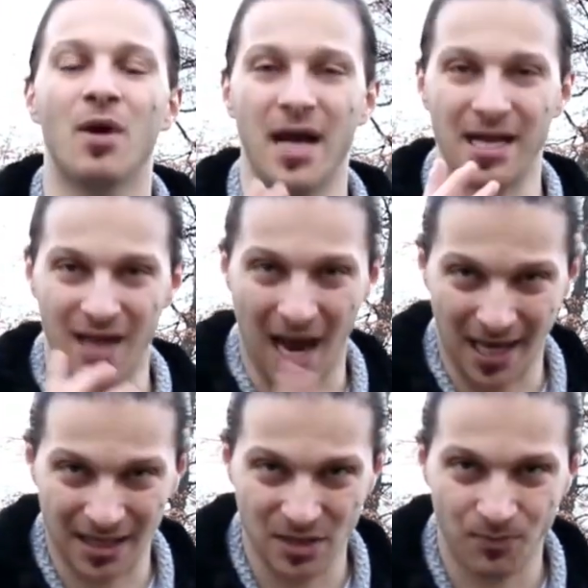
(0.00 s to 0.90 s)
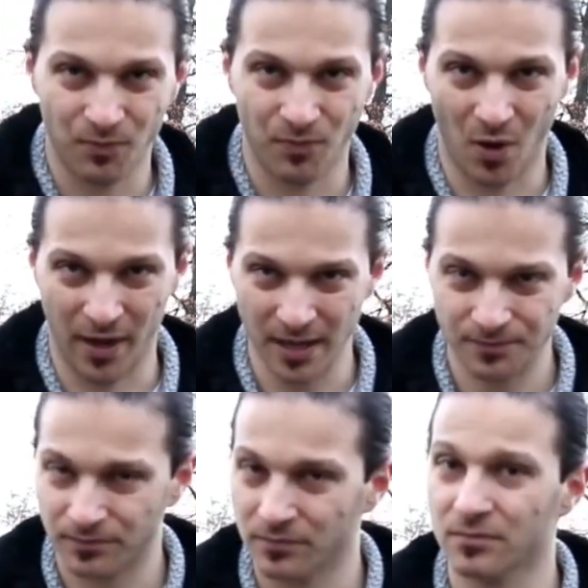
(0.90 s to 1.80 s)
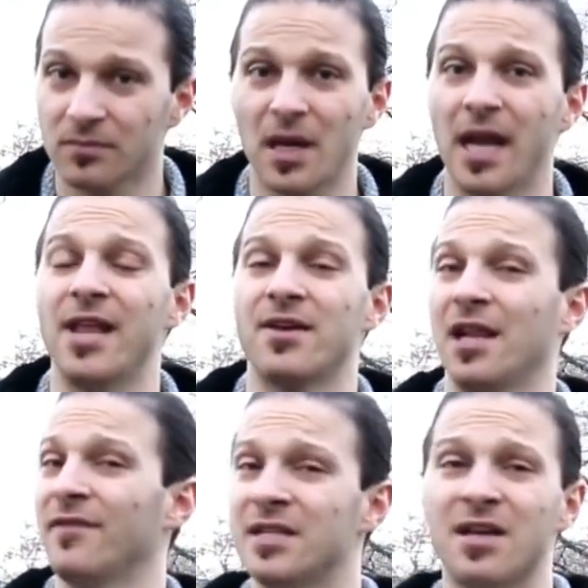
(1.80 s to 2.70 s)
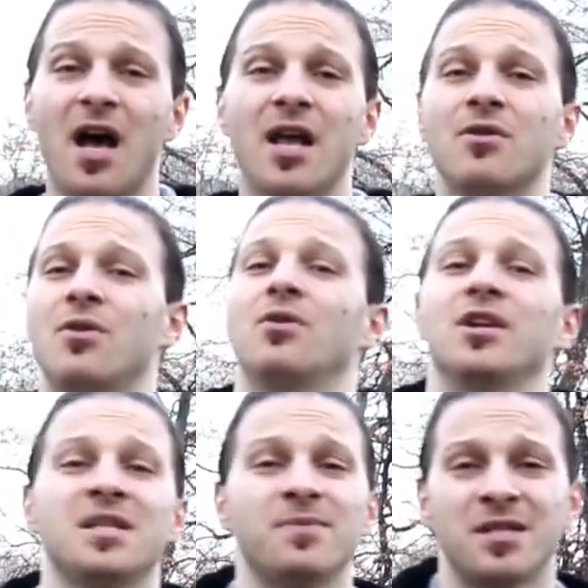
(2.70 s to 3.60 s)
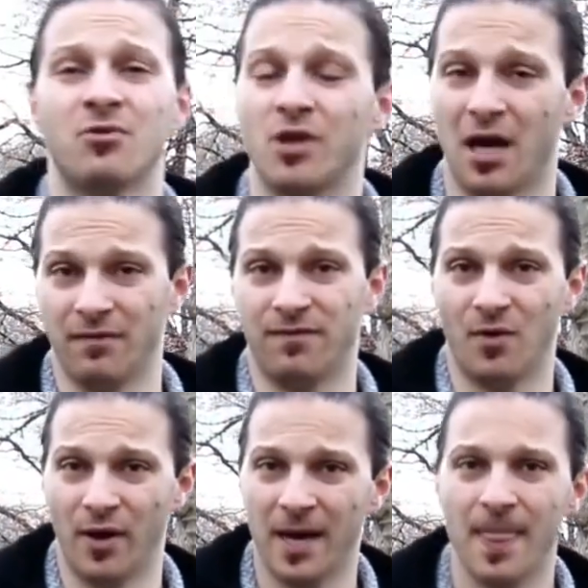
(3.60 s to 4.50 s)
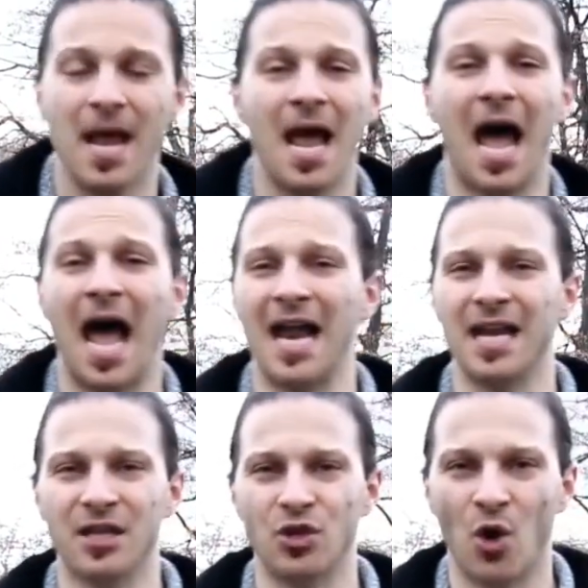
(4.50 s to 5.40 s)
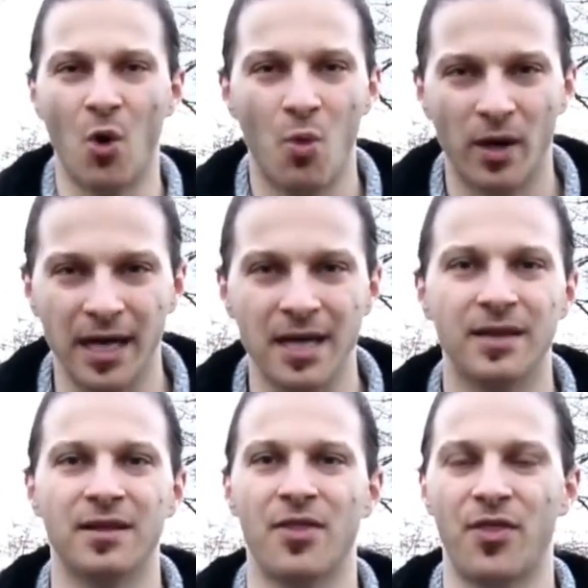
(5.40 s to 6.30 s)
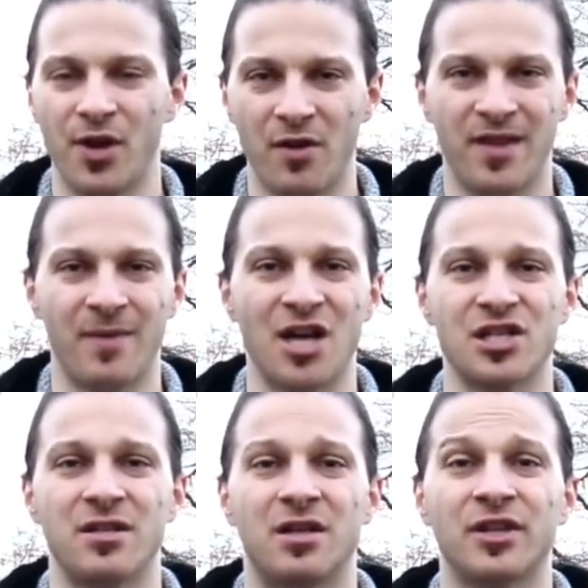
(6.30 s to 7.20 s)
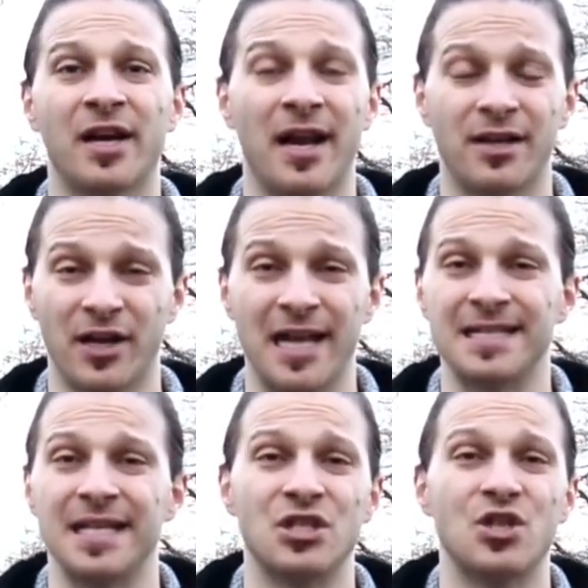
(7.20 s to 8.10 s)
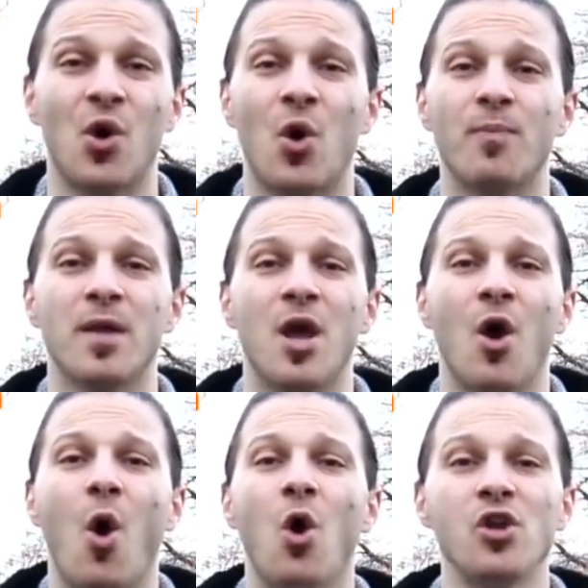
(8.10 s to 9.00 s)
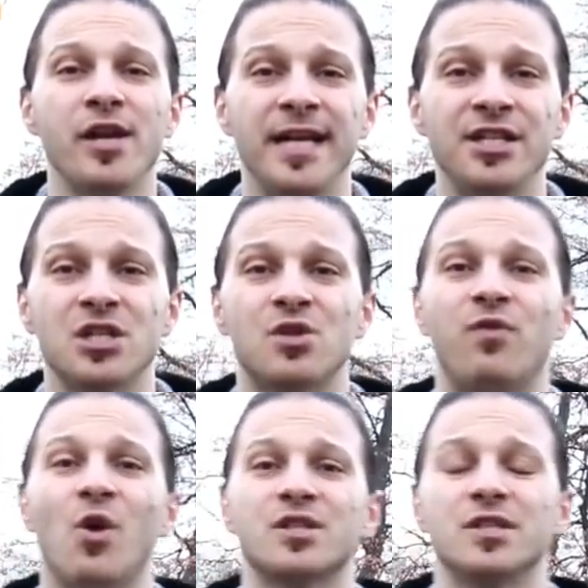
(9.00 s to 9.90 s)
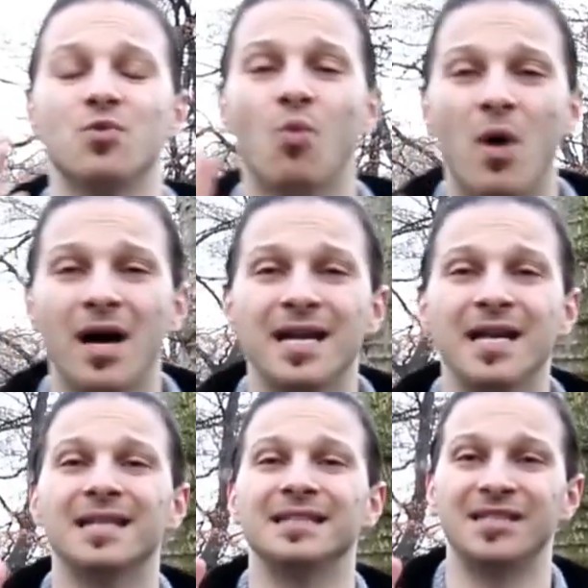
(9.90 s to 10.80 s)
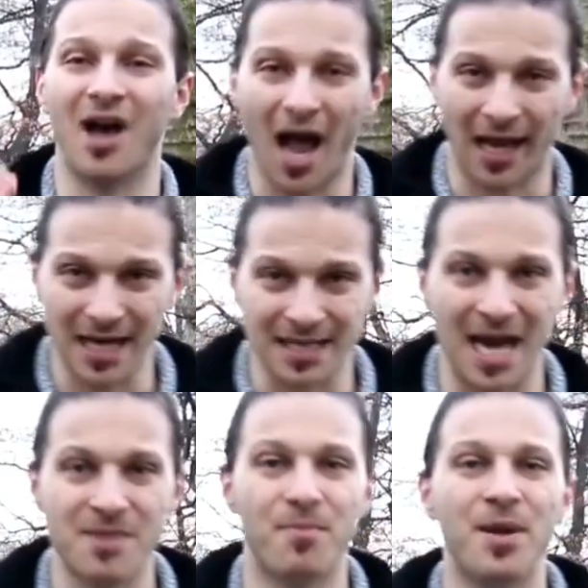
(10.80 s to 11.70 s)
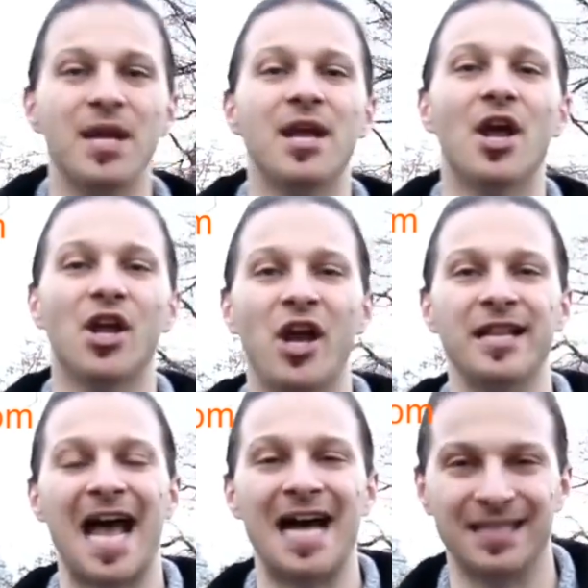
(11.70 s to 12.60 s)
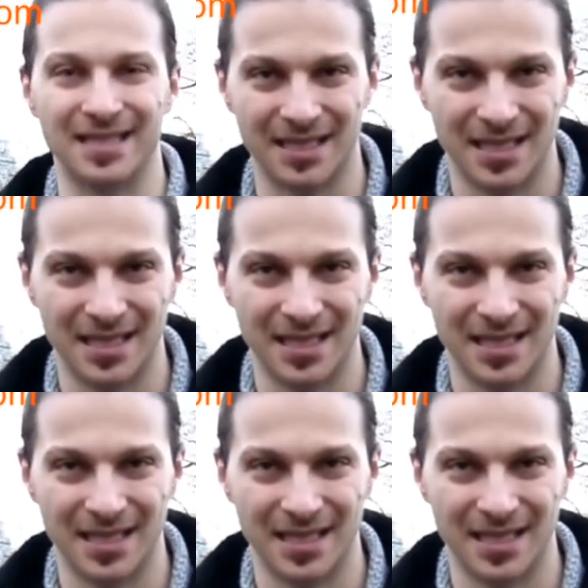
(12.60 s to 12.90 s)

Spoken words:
a dialect. Okay, either Levantine or Egyptian or Gulf. Okay, and don't worry, the three of them actually are really related. So all you need just to focus in one dialect and be good at it,